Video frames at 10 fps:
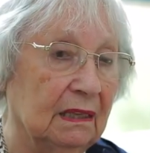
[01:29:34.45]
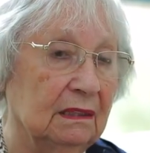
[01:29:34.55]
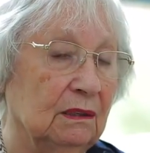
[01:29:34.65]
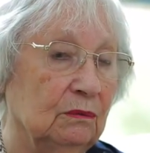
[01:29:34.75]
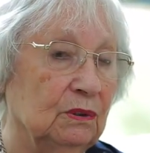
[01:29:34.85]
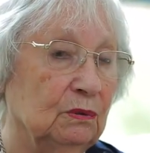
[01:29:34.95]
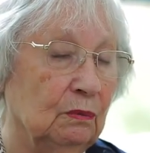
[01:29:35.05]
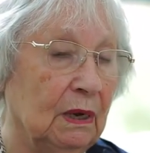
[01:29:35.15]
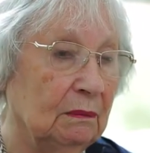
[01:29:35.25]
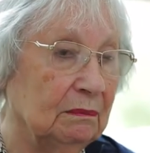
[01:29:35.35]
And there was
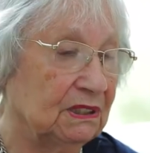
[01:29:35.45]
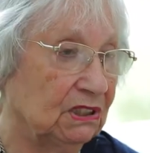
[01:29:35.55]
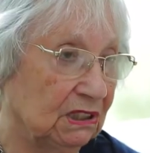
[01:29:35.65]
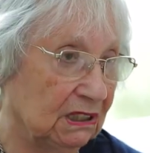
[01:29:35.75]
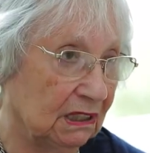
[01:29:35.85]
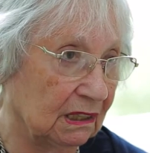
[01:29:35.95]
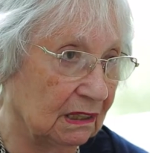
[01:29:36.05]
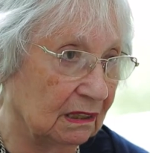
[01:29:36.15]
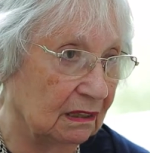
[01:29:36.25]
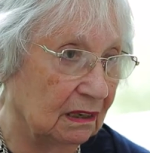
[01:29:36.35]
one machine
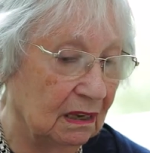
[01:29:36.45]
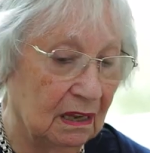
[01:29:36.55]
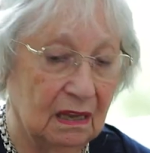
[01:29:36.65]
gun